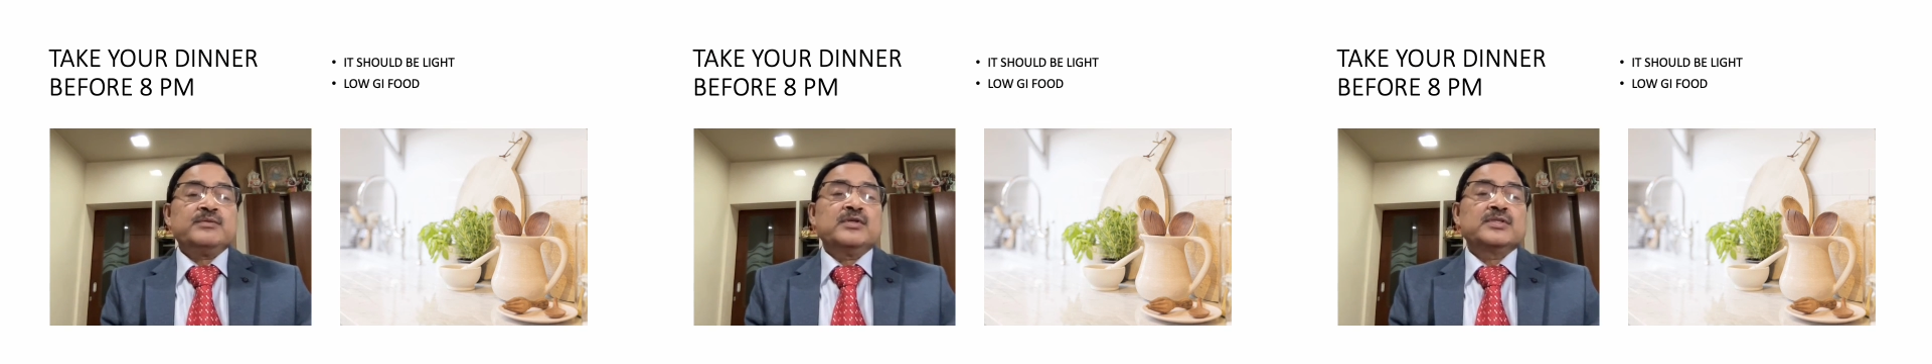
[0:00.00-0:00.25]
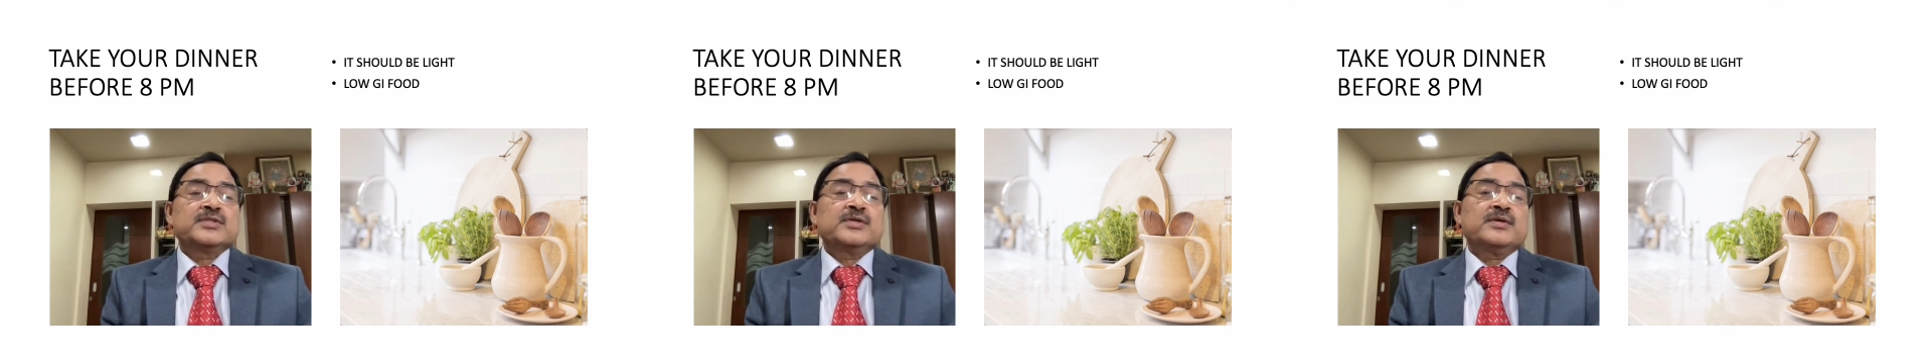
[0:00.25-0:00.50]

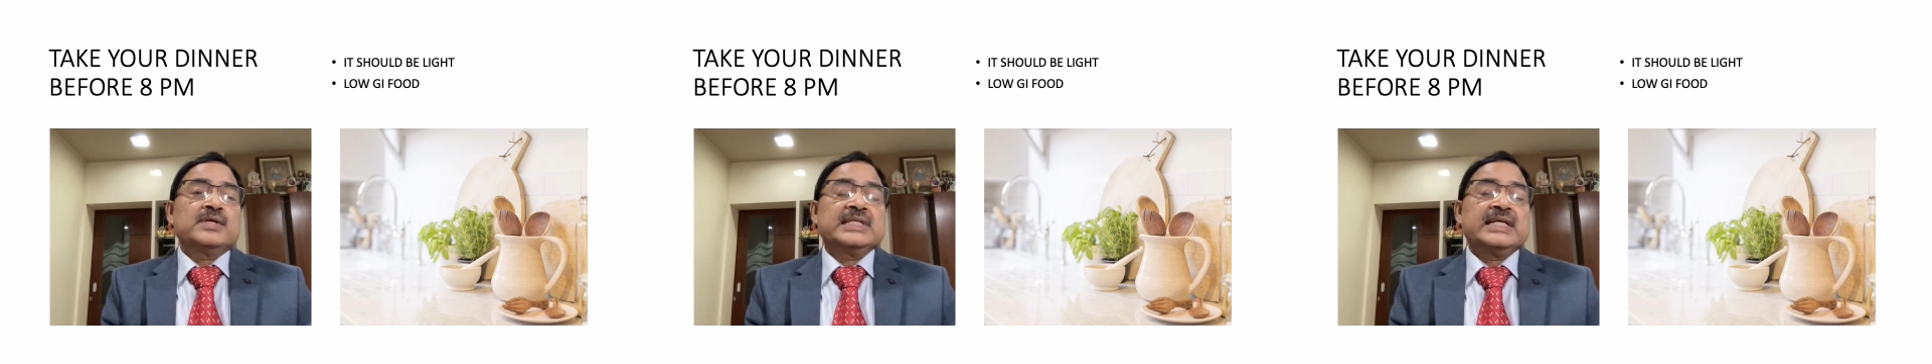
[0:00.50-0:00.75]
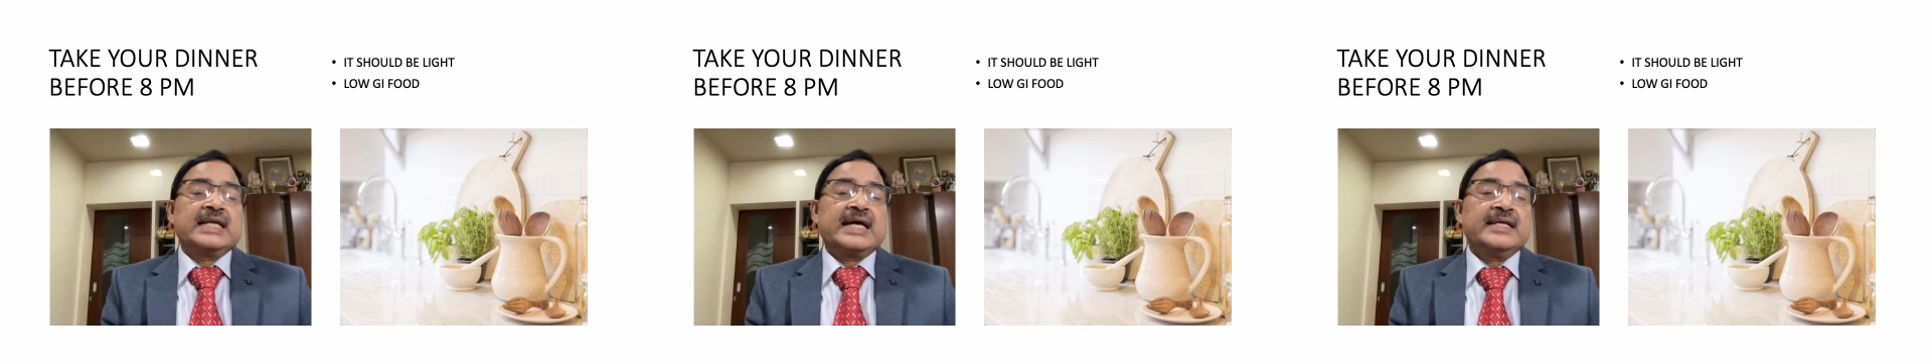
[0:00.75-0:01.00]
Also in
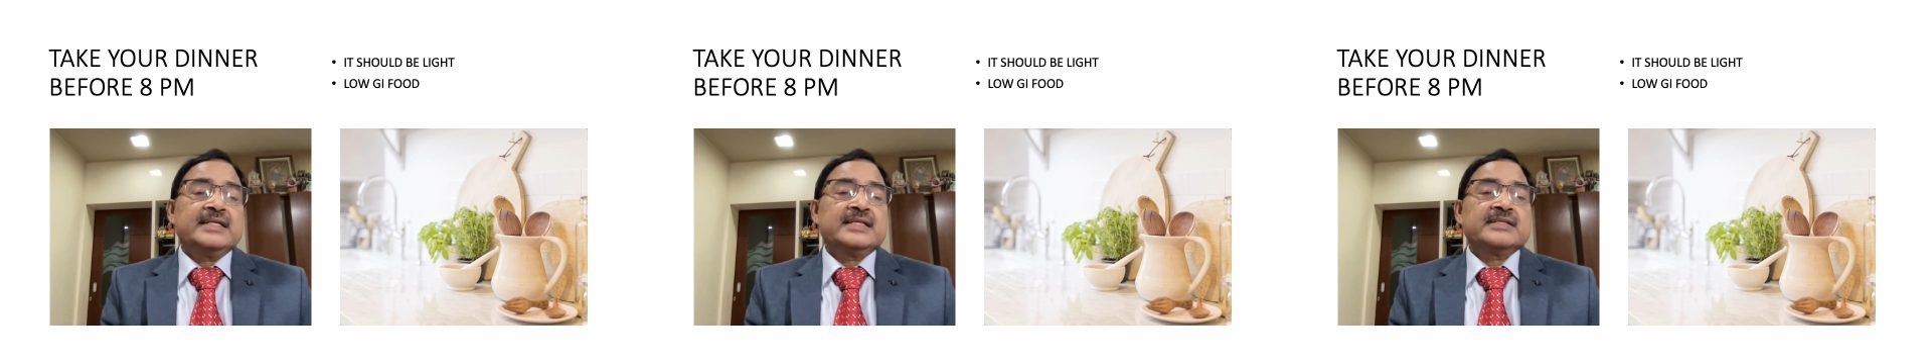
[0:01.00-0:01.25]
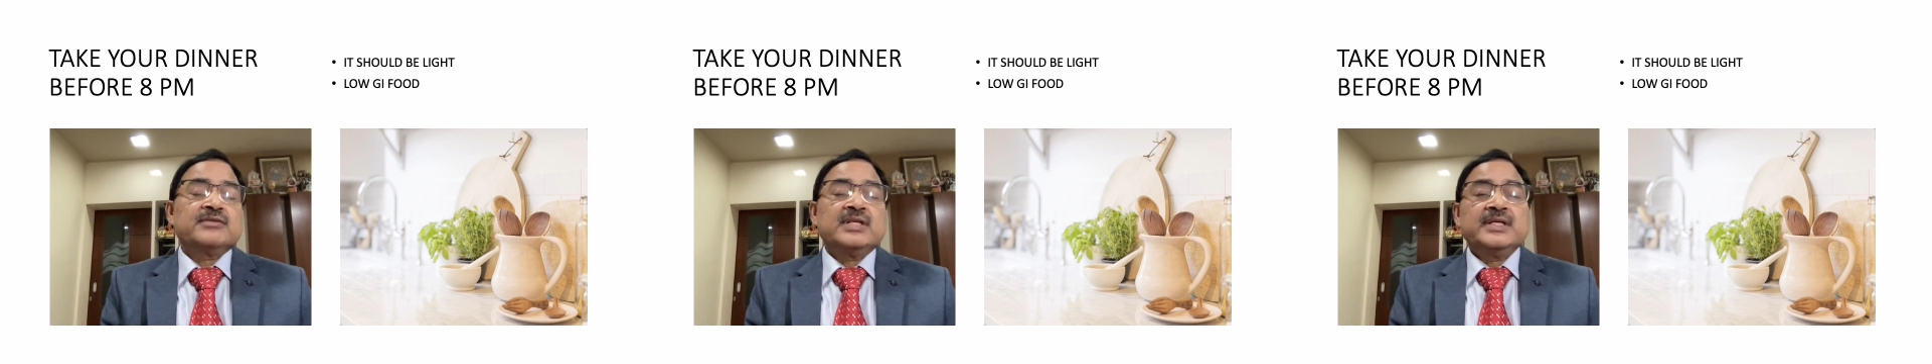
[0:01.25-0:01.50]
the night,
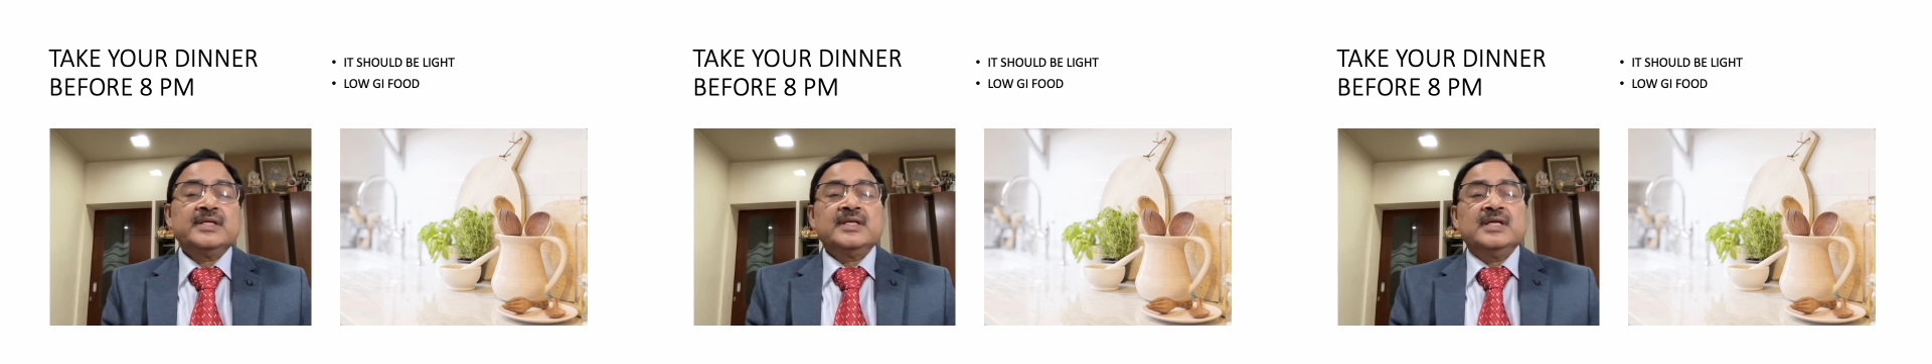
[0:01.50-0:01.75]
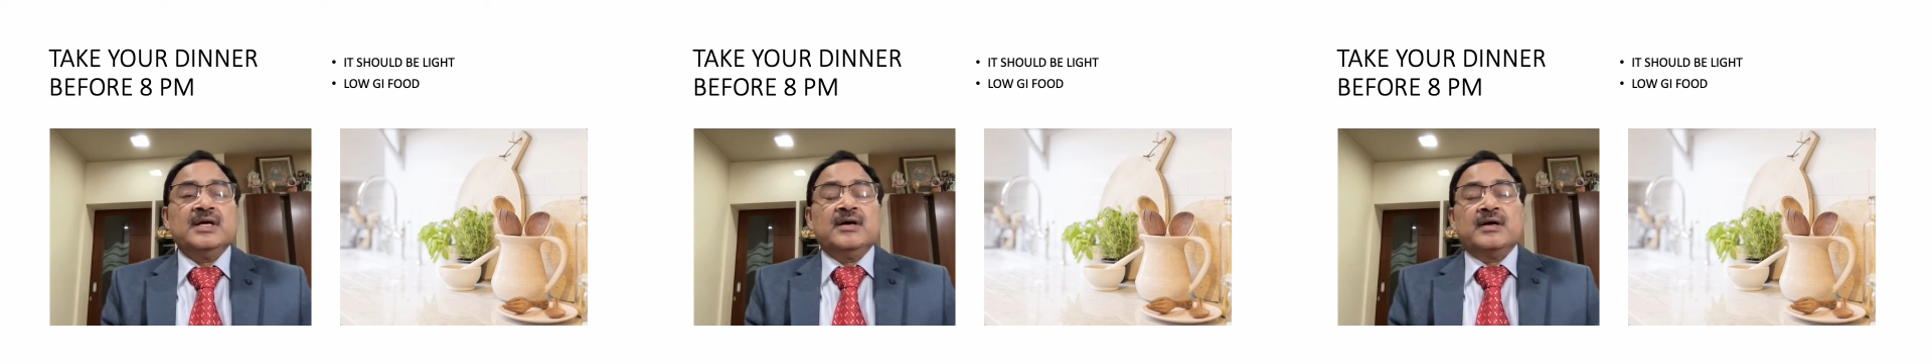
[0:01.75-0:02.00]
actually